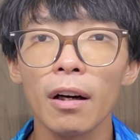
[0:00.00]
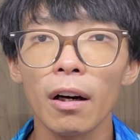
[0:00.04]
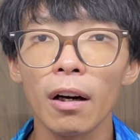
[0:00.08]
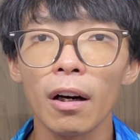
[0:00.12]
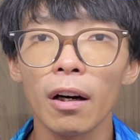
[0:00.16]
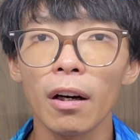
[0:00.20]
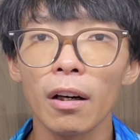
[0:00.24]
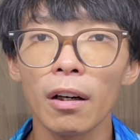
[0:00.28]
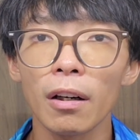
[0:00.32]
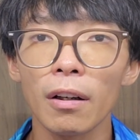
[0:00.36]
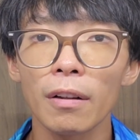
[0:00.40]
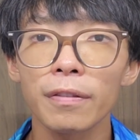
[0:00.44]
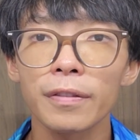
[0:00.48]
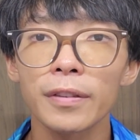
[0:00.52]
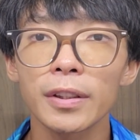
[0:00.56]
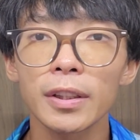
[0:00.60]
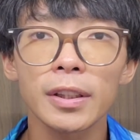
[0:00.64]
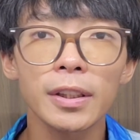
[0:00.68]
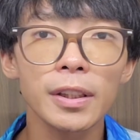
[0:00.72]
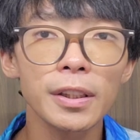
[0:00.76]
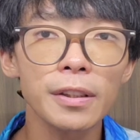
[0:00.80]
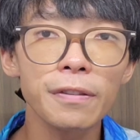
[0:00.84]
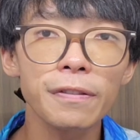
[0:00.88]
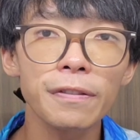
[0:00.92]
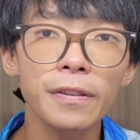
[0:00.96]
of
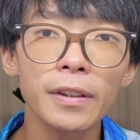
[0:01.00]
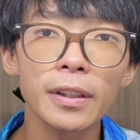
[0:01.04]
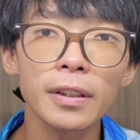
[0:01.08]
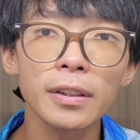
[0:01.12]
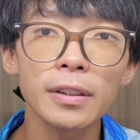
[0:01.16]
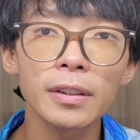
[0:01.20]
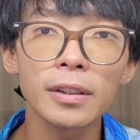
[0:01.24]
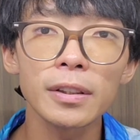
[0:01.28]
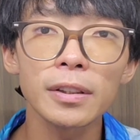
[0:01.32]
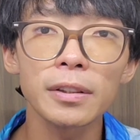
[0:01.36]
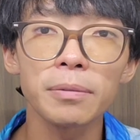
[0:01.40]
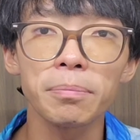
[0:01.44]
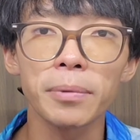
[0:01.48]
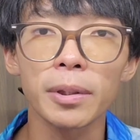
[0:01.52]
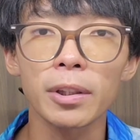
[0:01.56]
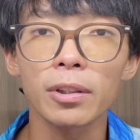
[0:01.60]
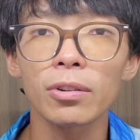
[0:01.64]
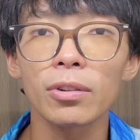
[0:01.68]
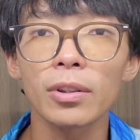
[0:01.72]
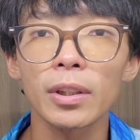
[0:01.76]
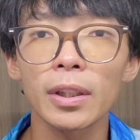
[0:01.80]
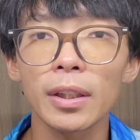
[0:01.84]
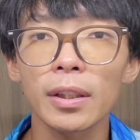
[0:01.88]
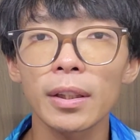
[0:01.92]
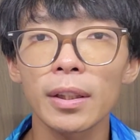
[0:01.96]
the difference
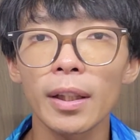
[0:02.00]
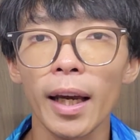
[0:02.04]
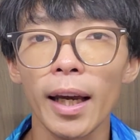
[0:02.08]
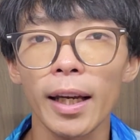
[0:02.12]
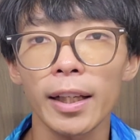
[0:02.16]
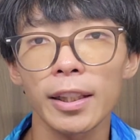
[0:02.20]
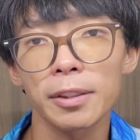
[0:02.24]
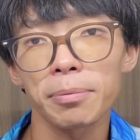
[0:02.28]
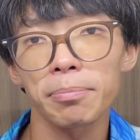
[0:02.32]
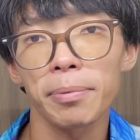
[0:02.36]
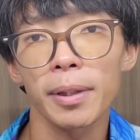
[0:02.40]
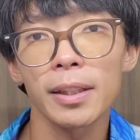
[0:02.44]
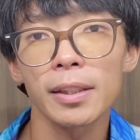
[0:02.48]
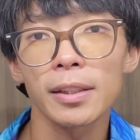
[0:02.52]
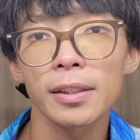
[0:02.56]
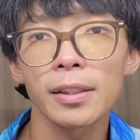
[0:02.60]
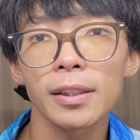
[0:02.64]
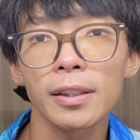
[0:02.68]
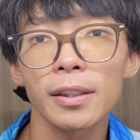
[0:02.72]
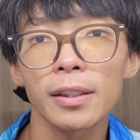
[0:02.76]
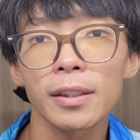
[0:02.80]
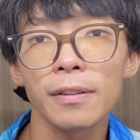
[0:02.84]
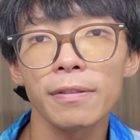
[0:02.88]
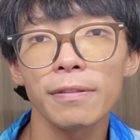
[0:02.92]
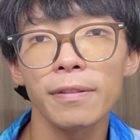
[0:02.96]
between
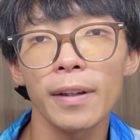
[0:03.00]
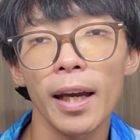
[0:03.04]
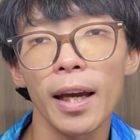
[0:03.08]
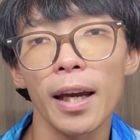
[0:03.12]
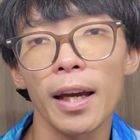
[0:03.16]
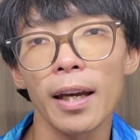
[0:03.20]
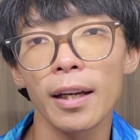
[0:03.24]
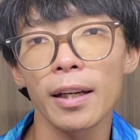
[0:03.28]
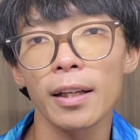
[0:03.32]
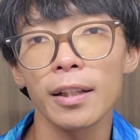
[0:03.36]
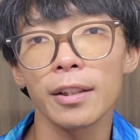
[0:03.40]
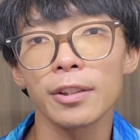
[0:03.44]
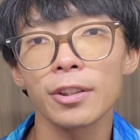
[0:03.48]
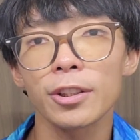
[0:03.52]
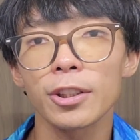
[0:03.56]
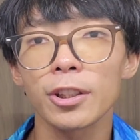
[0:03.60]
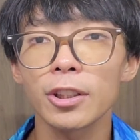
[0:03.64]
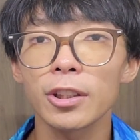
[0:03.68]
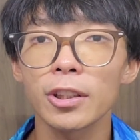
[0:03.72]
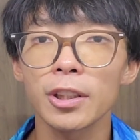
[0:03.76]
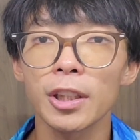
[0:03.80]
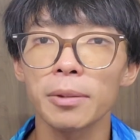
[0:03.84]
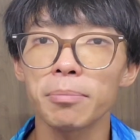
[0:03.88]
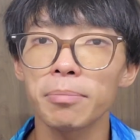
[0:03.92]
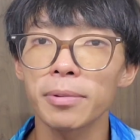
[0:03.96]
expensive and
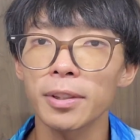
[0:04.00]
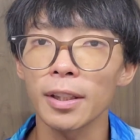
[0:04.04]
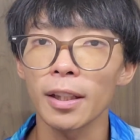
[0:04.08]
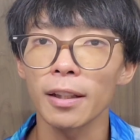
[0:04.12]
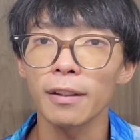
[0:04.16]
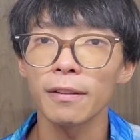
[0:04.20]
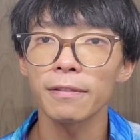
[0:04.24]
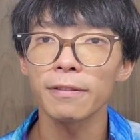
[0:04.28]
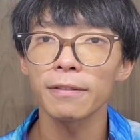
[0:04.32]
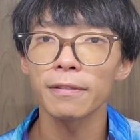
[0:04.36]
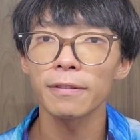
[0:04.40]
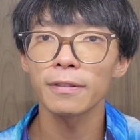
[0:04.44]
cheap stuff.